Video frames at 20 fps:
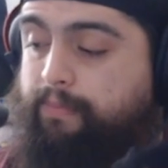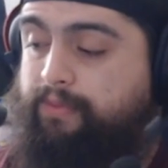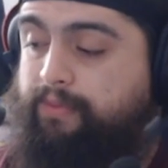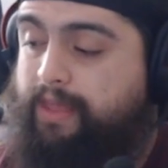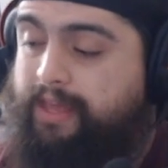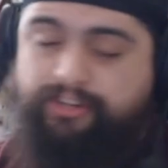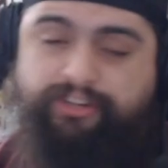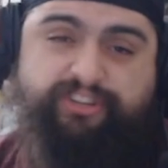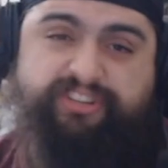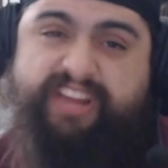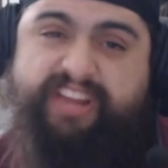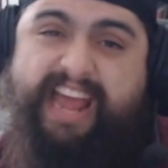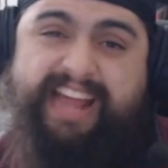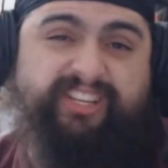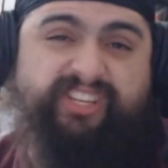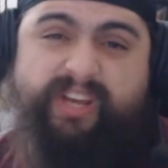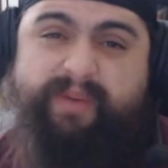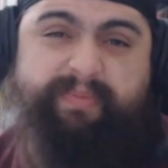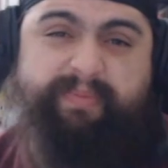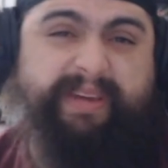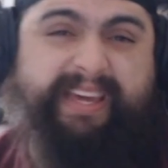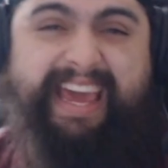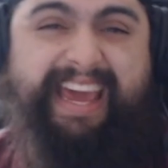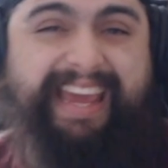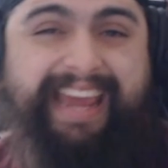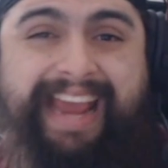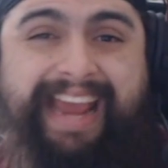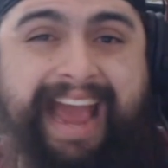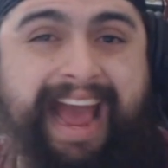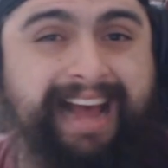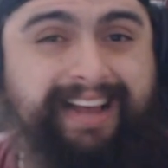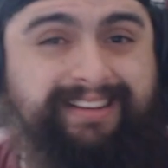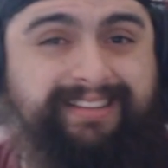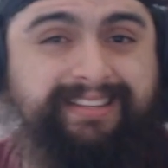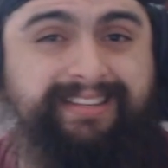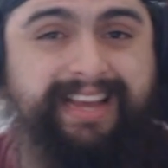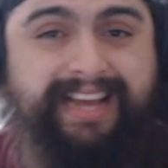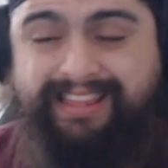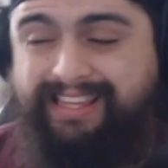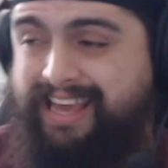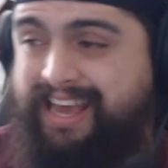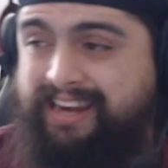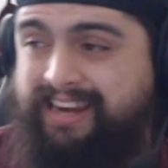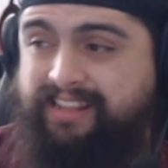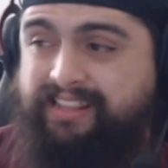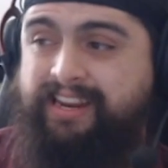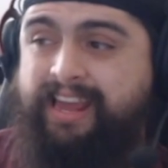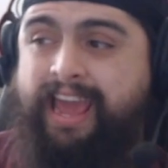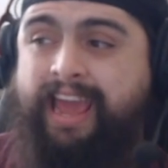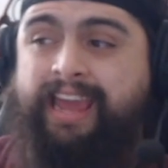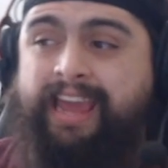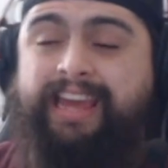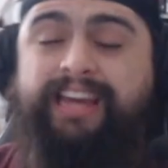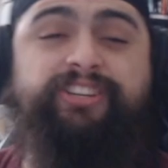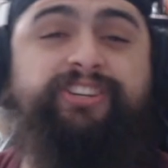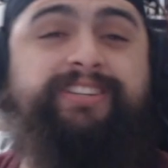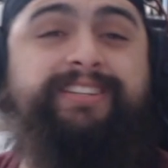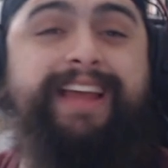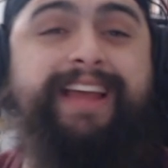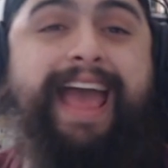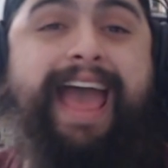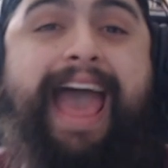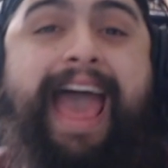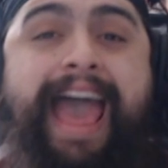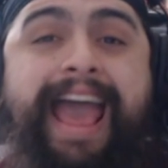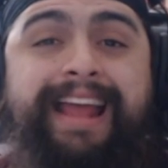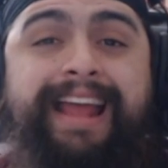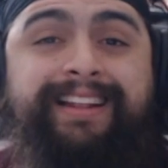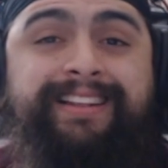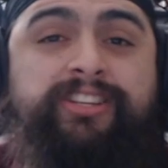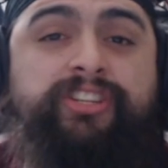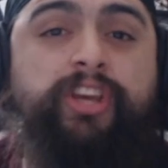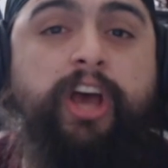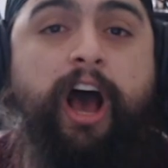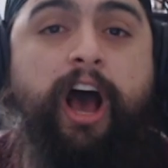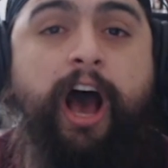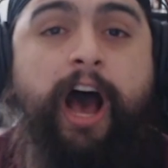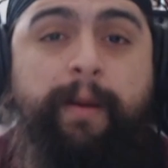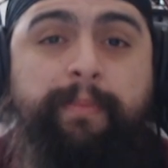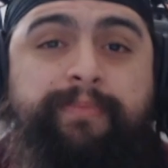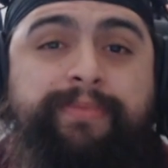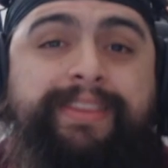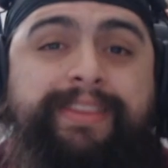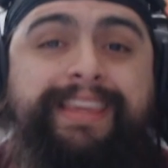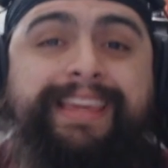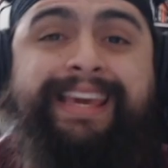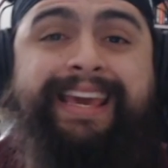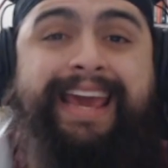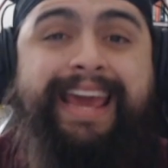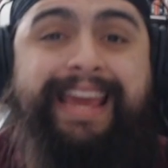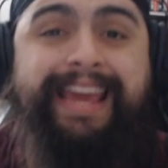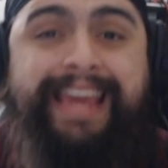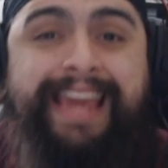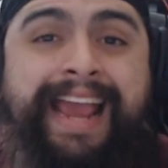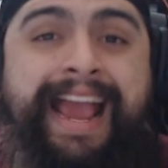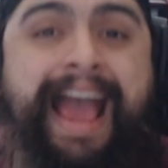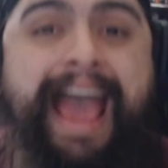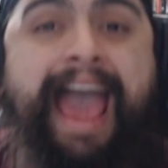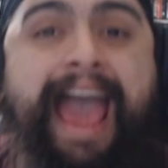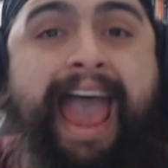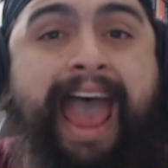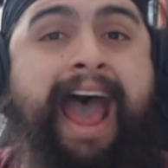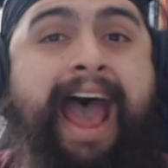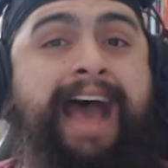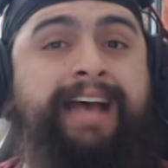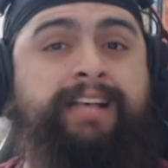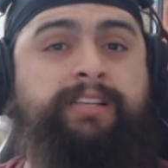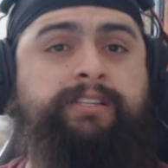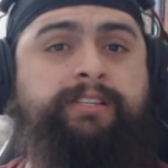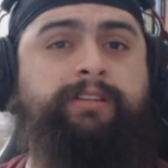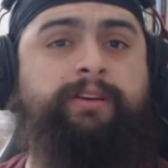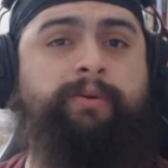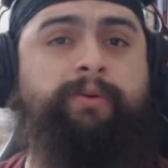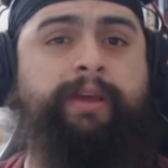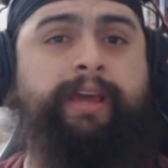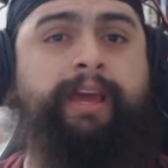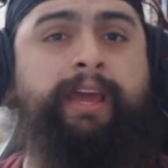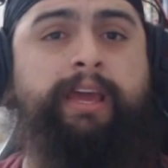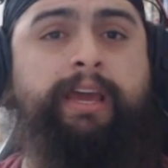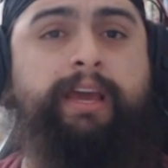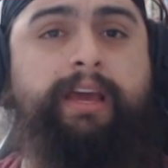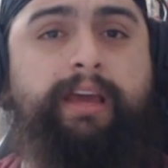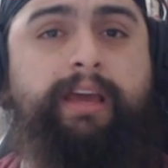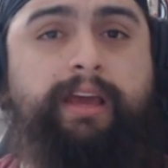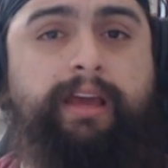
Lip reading: It just ends up kicking ass at the end of the day. It just ends up kicking ass, okay?